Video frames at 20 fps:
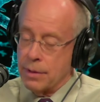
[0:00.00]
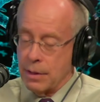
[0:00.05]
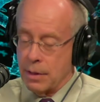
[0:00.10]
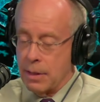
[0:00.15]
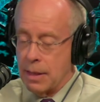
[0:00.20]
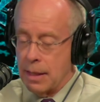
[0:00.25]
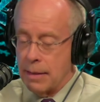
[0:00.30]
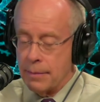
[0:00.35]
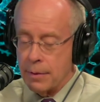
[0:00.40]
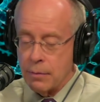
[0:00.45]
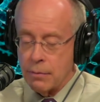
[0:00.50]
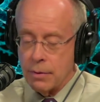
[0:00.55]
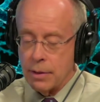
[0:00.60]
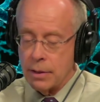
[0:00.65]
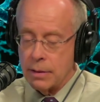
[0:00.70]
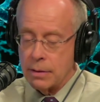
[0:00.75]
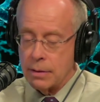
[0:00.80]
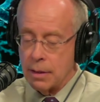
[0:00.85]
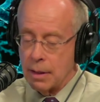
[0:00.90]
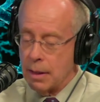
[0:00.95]
common
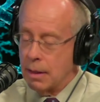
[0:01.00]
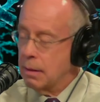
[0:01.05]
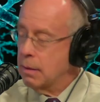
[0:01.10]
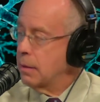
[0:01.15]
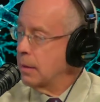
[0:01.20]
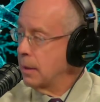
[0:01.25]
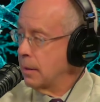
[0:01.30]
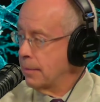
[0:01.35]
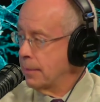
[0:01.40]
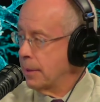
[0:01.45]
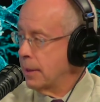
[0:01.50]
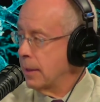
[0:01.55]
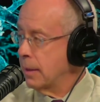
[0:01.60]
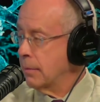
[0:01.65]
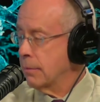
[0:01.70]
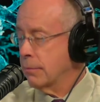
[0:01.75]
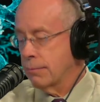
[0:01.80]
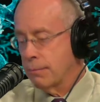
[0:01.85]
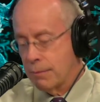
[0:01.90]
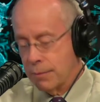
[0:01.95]
ones are hippocamp-
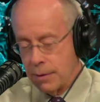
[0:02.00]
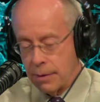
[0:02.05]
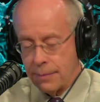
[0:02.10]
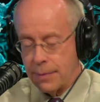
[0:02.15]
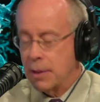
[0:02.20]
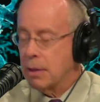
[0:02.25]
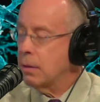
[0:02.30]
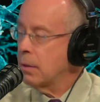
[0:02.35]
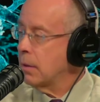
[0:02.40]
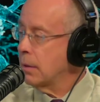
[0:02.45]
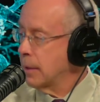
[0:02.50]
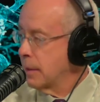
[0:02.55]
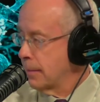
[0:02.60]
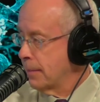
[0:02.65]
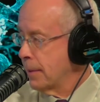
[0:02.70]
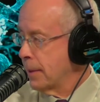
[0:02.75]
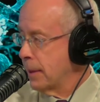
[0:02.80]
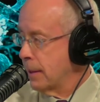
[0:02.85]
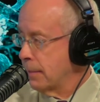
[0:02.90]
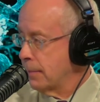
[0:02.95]
something called
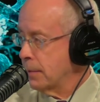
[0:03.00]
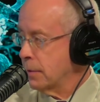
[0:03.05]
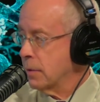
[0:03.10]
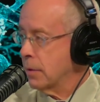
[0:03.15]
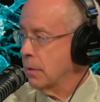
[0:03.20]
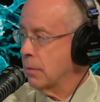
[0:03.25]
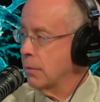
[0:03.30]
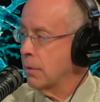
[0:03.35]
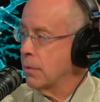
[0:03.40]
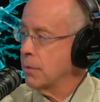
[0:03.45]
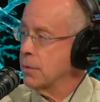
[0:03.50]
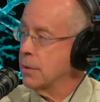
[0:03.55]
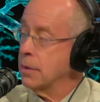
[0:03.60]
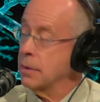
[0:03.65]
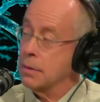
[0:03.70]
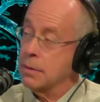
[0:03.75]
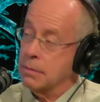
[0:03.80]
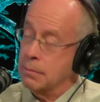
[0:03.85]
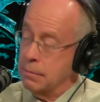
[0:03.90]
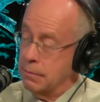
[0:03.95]
hippocampal
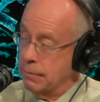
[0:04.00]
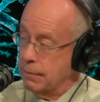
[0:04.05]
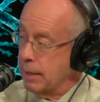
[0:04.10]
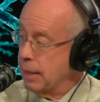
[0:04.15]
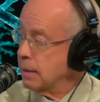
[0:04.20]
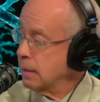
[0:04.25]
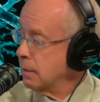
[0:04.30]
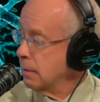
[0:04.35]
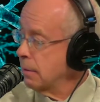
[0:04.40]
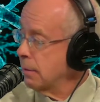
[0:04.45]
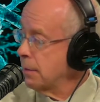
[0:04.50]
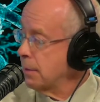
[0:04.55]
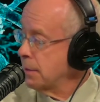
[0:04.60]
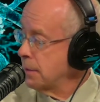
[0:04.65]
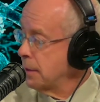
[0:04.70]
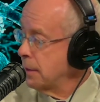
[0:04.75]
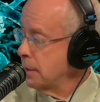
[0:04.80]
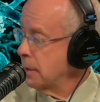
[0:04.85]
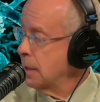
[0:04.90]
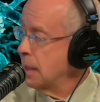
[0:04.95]
sclerosis, vascular
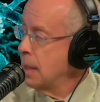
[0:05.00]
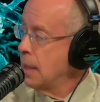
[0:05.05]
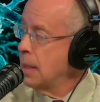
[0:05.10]
disease,